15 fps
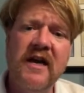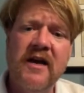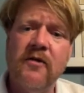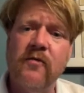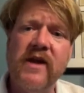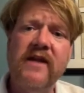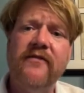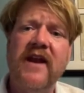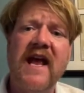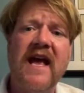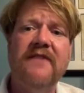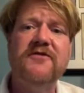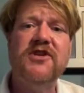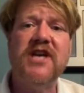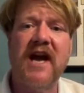We even
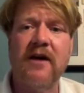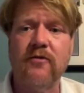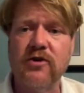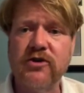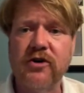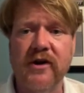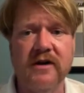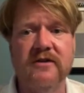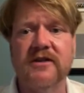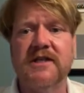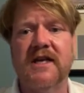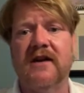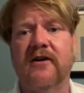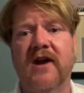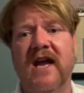have shower trailers
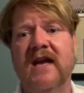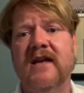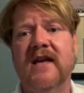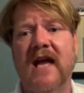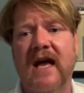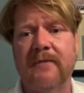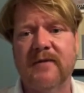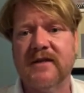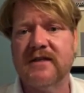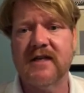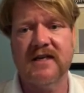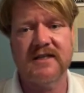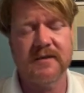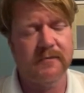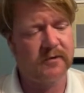that are handicap
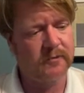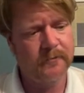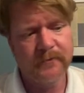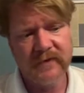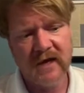accessible.